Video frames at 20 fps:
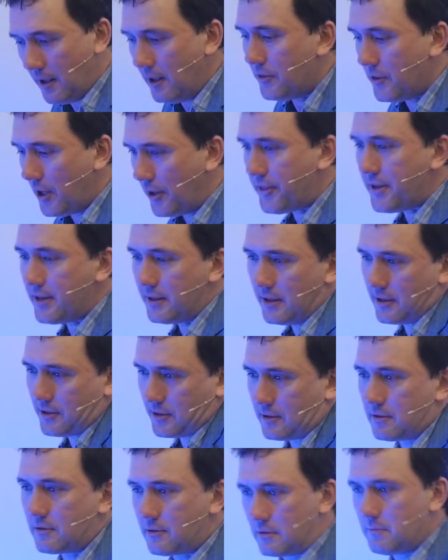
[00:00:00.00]

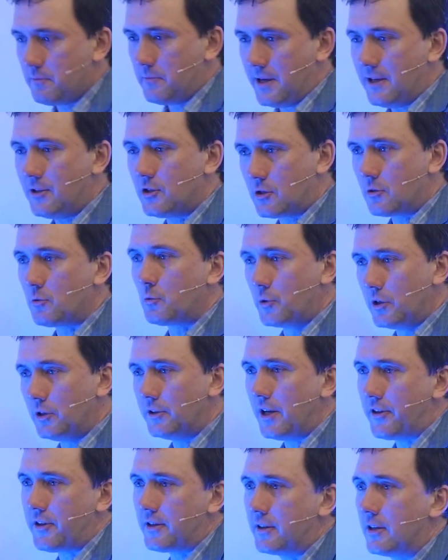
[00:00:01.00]
Nothingness means real
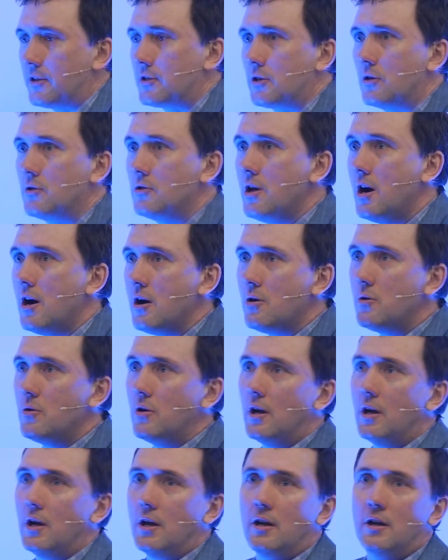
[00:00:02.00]
nothingness, so no
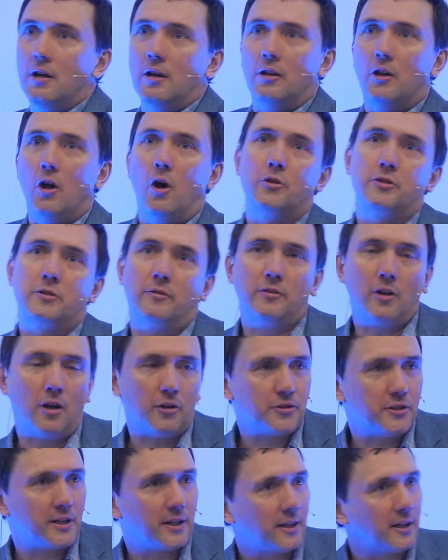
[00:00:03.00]
laws of
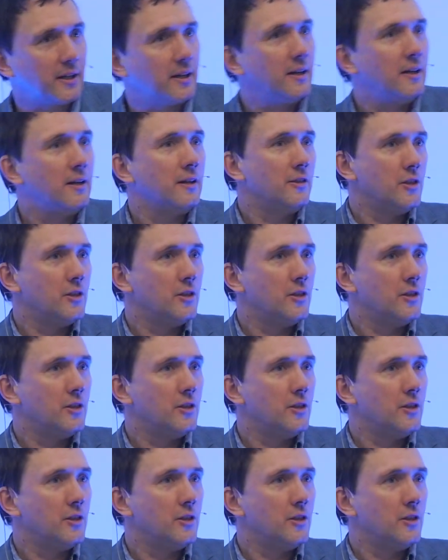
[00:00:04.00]
logic,